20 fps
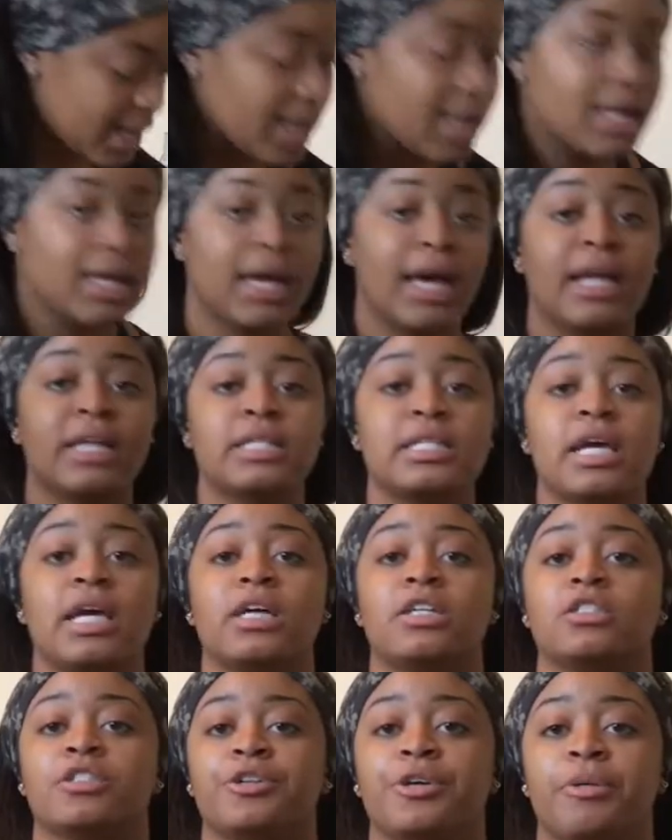You gotta
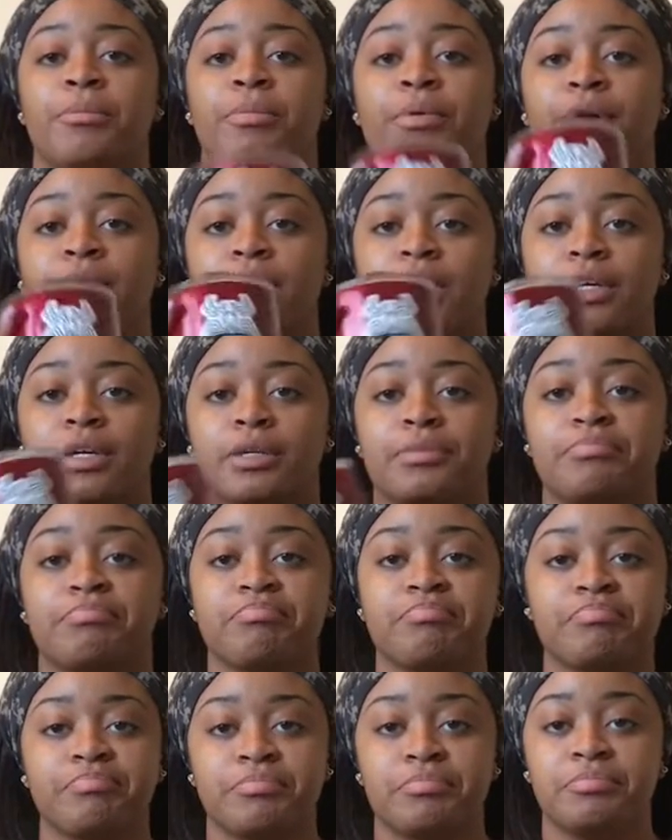take a drink break.
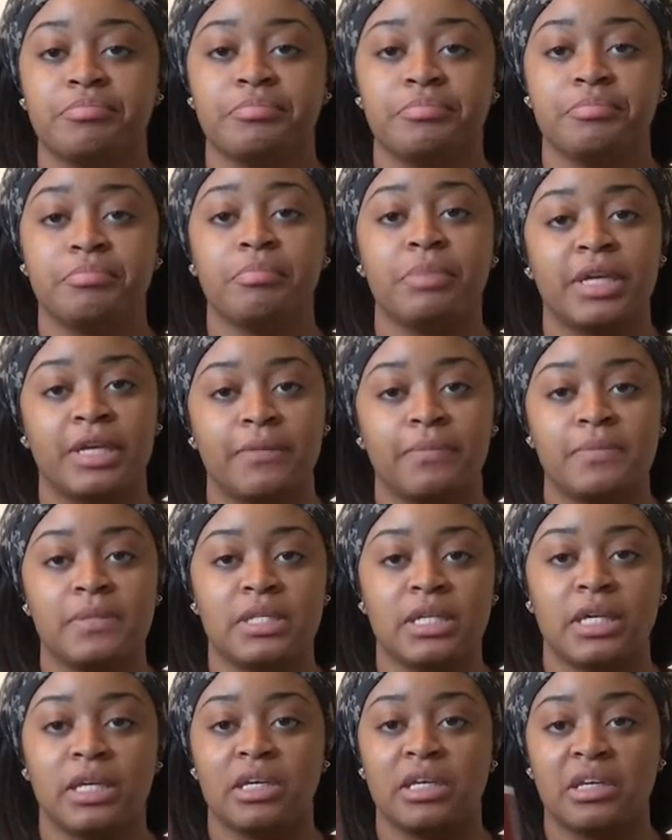
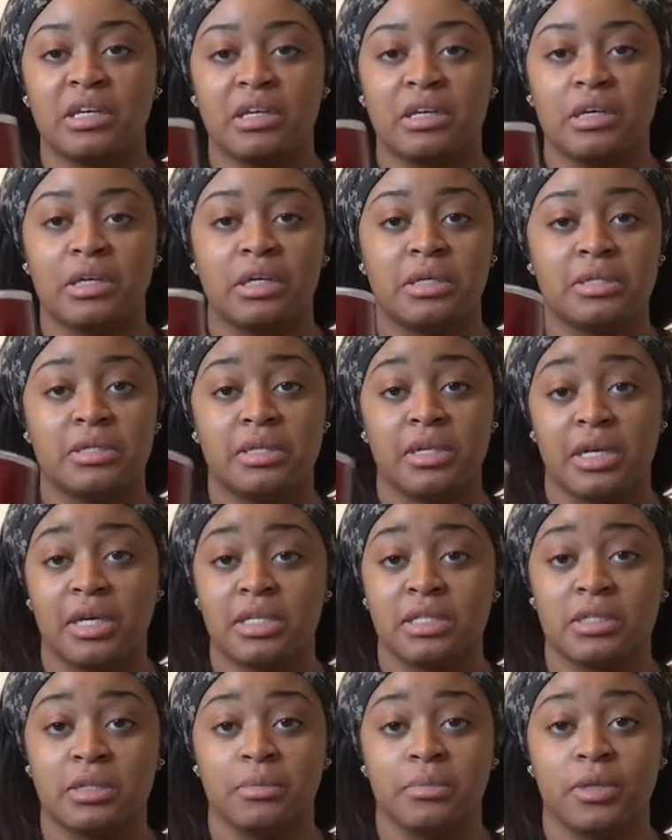Pepsi, we
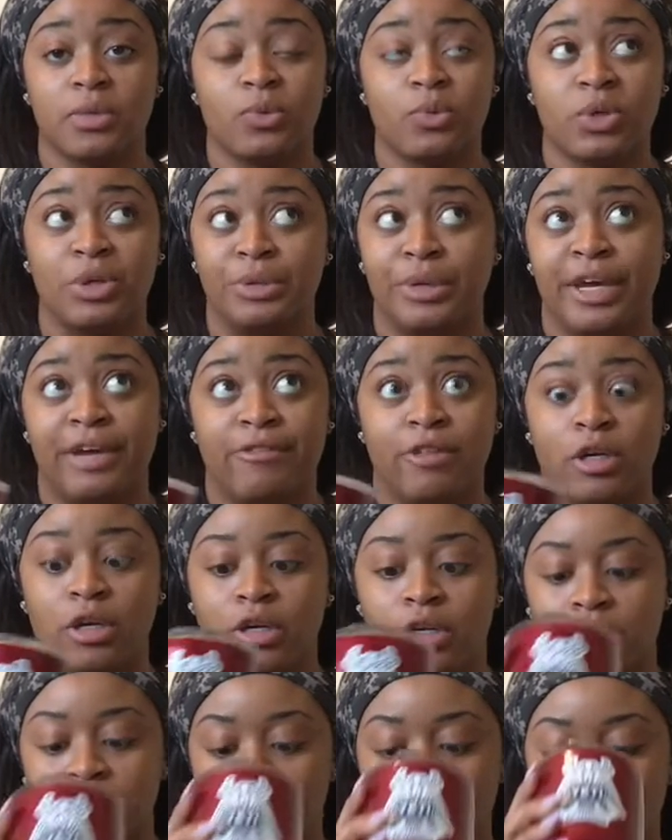don't have no
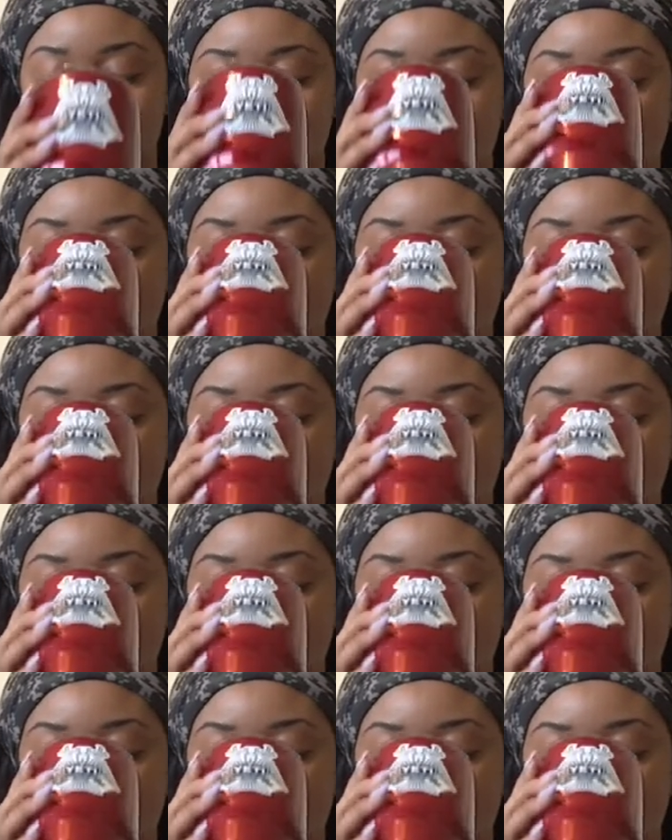Coke.